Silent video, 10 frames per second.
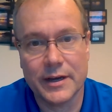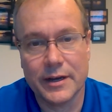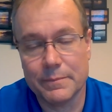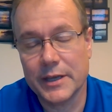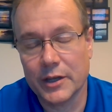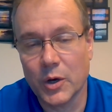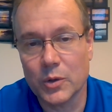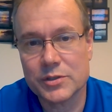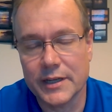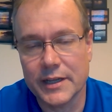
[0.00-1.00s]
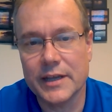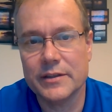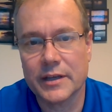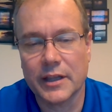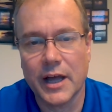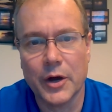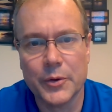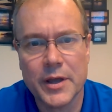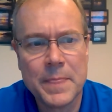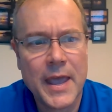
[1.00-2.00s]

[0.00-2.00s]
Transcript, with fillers: uh, being hosted in the cloud,